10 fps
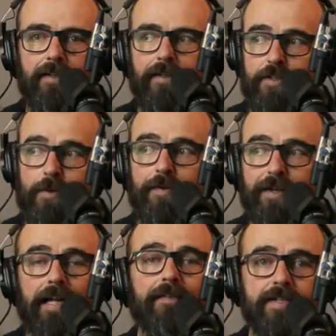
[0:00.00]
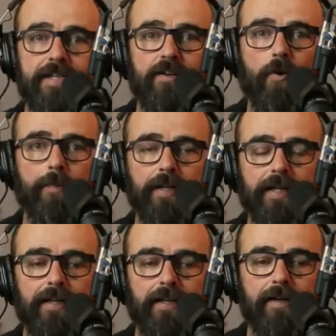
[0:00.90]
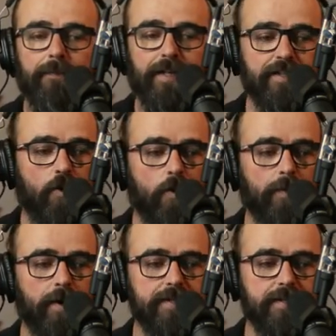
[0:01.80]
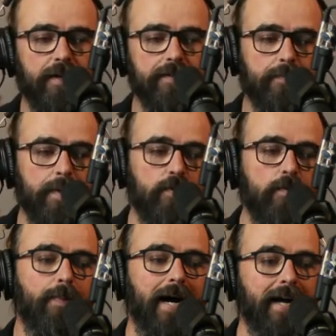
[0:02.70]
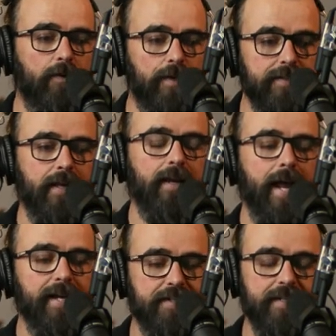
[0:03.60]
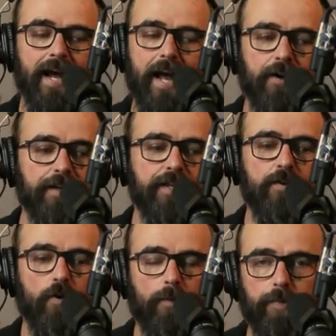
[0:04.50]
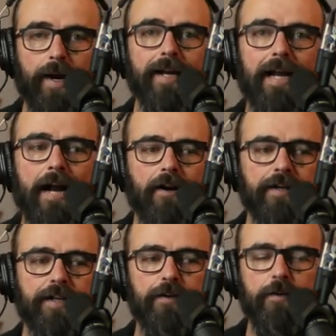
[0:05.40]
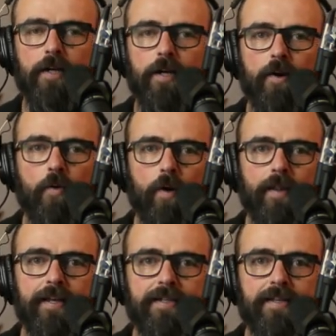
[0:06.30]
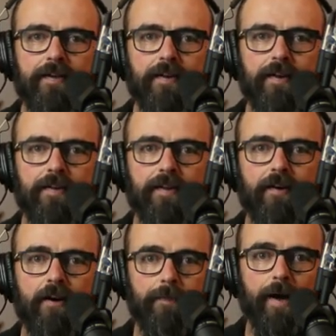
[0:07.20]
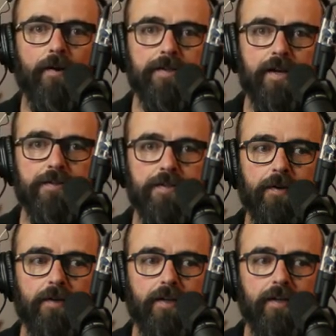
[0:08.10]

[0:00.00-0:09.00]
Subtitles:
That's what I would love to see corporately. Because corporations also, people who buy, with an agency hiring you or a brand hiring you, one of the things they're about is also